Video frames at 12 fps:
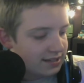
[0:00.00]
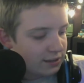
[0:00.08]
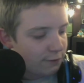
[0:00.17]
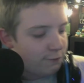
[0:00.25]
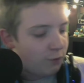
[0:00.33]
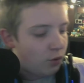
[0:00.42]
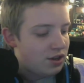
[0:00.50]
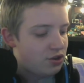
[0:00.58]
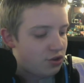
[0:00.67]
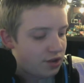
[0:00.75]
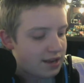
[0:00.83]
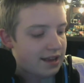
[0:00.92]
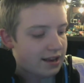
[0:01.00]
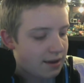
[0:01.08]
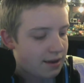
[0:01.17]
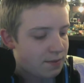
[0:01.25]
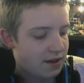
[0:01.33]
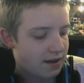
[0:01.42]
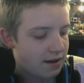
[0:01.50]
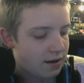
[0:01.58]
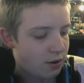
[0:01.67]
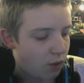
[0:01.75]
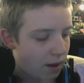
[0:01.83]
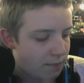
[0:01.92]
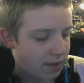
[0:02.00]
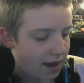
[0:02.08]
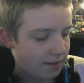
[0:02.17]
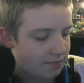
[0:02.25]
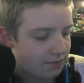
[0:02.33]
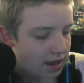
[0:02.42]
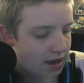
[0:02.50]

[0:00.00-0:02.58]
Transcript: it's a full HD 1080p webcam.